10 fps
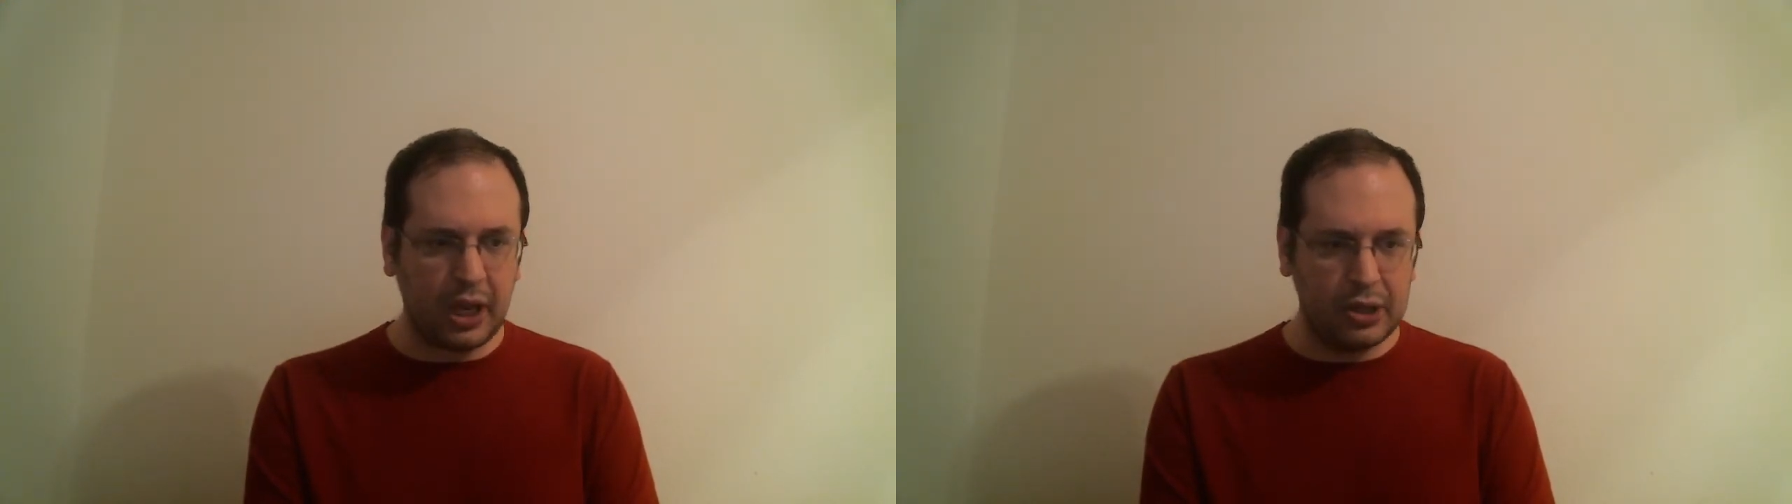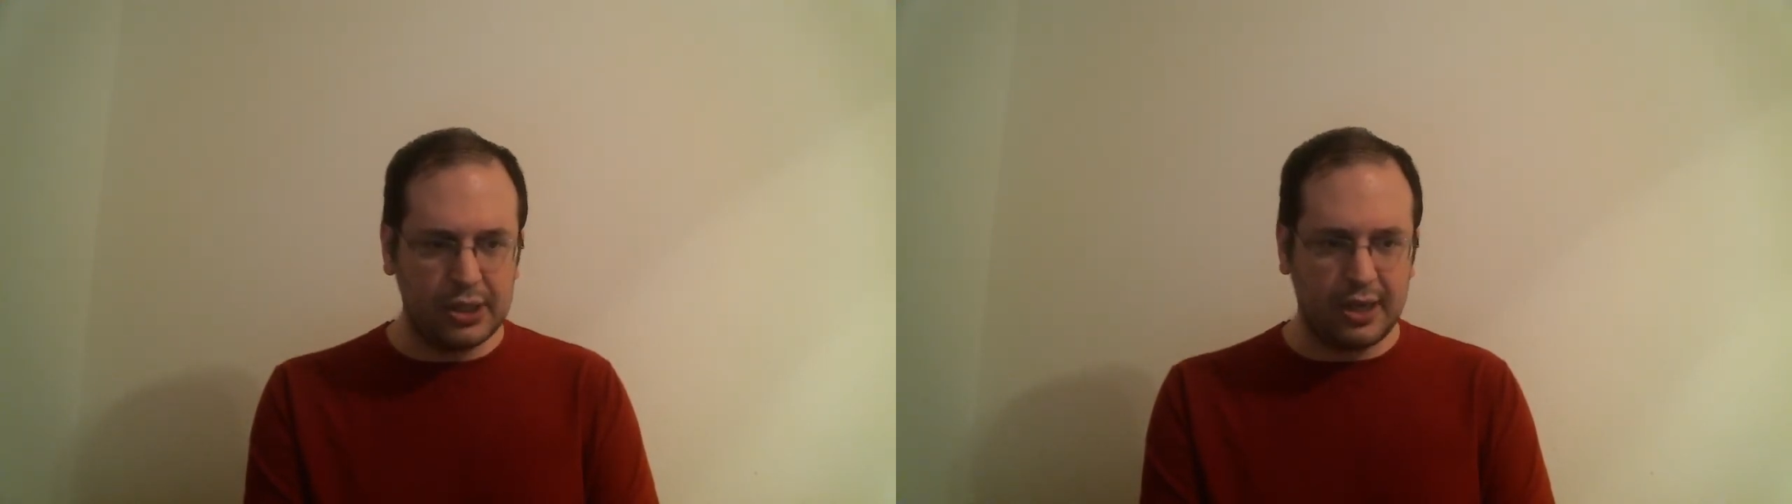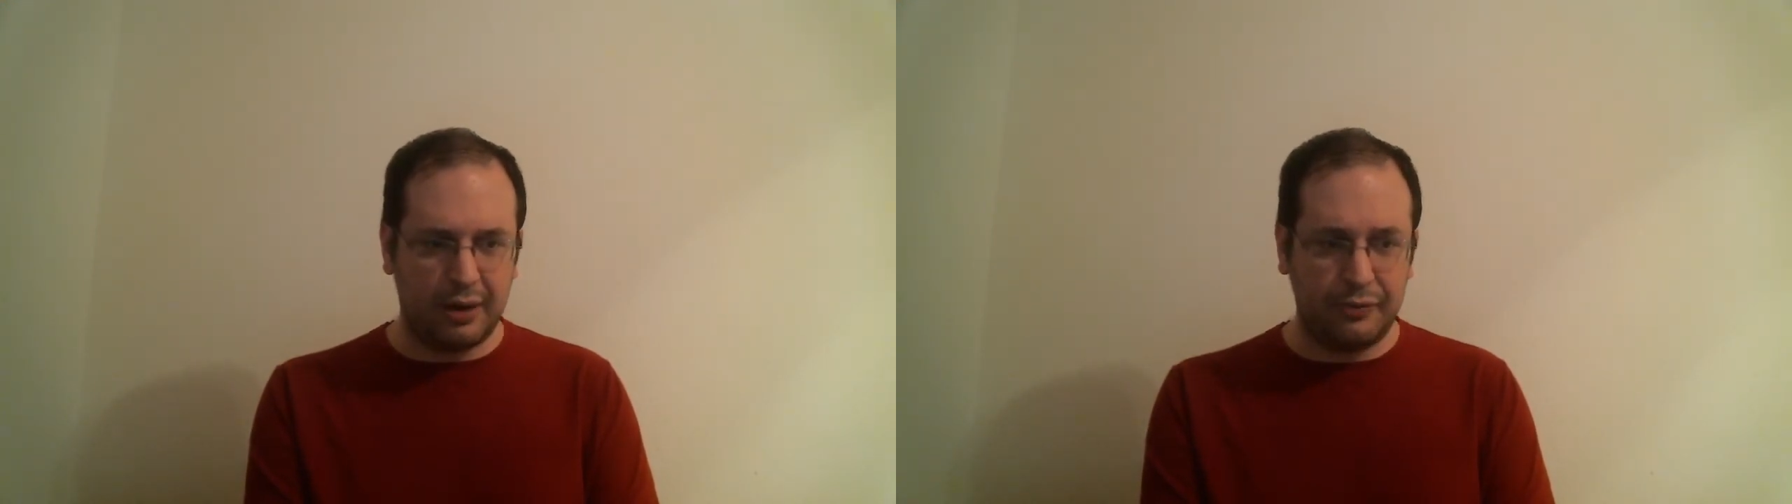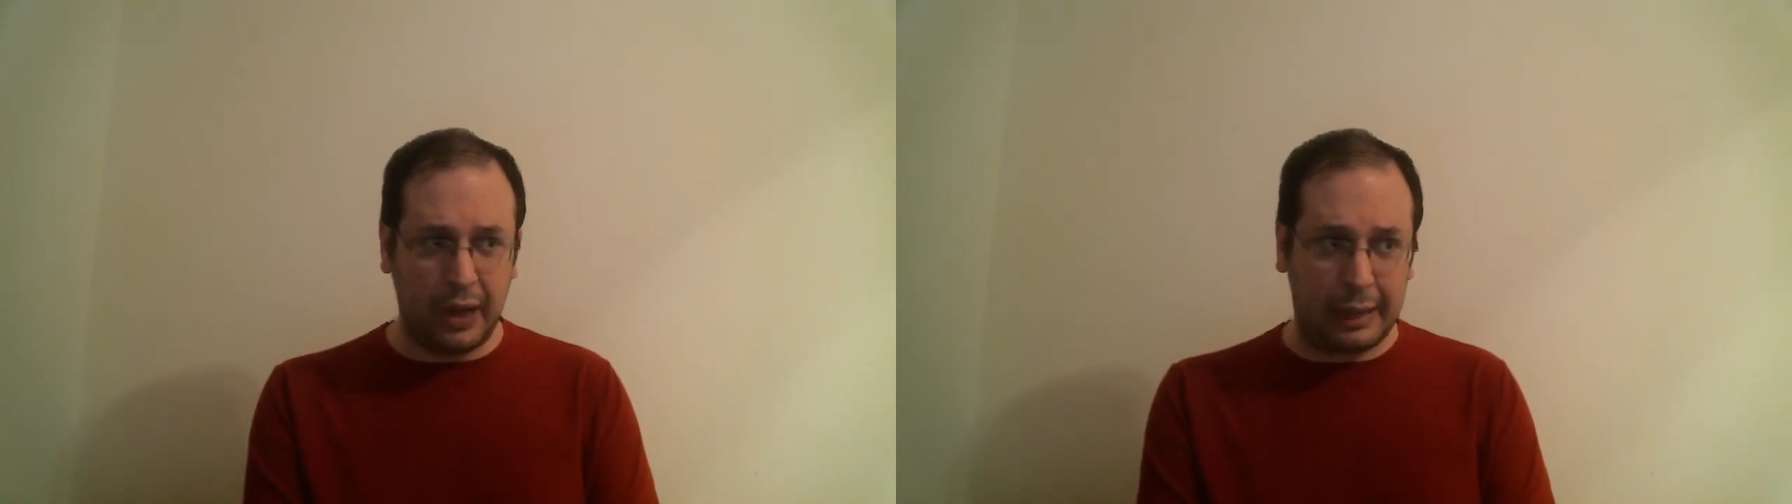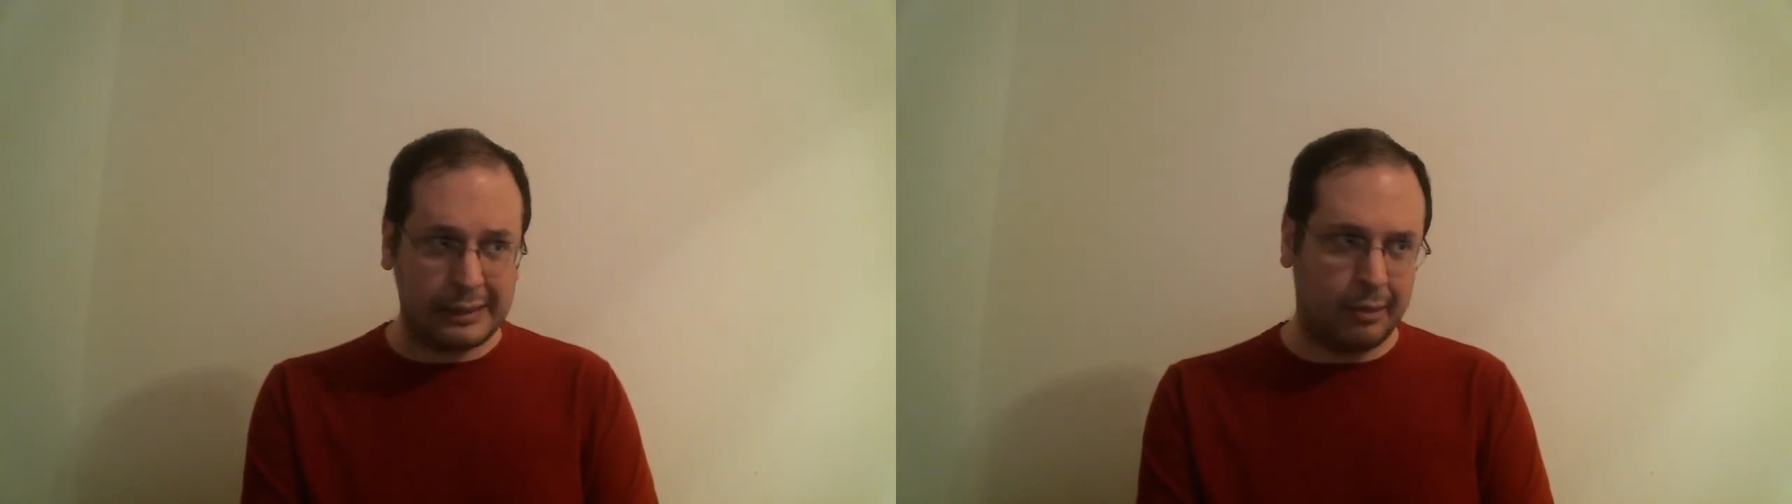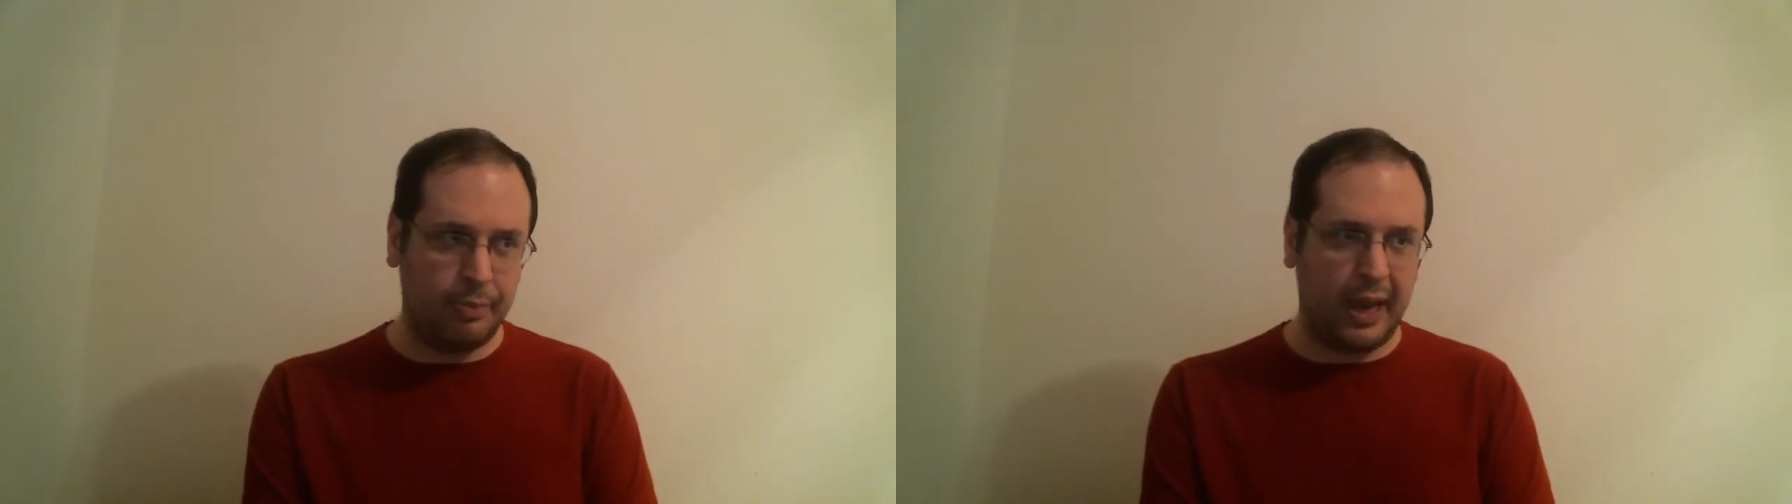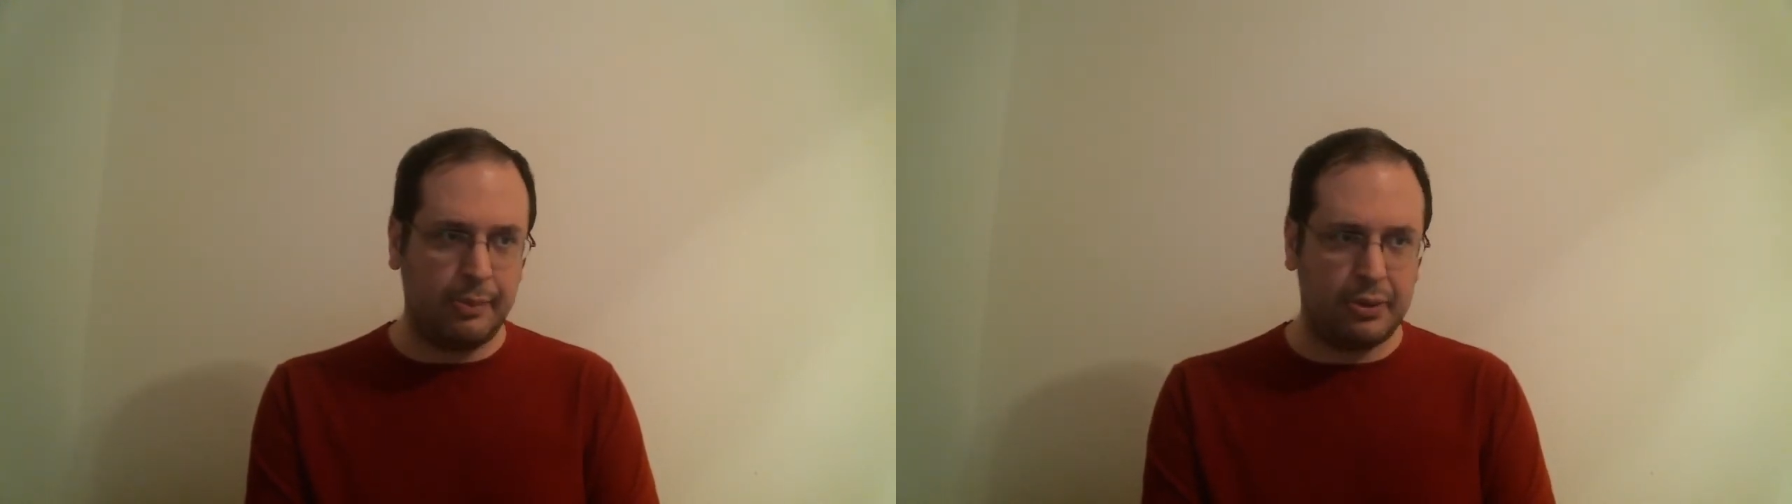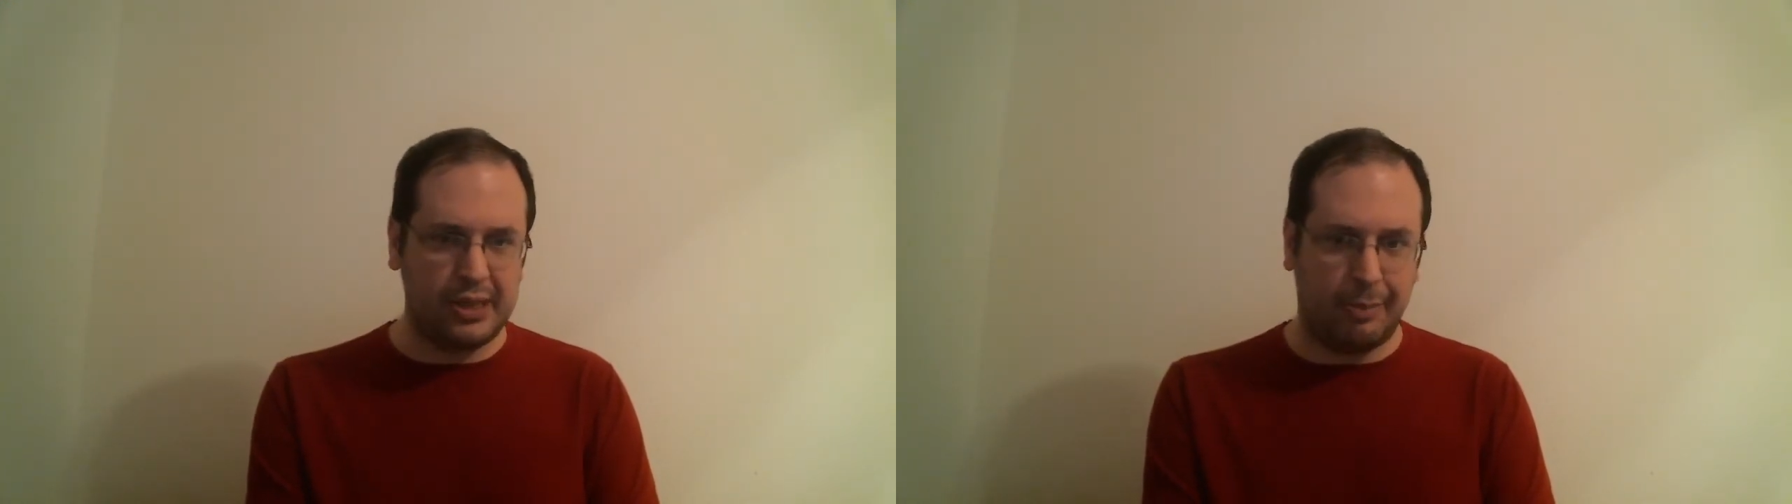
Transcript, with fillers: She's going to fill out some papers,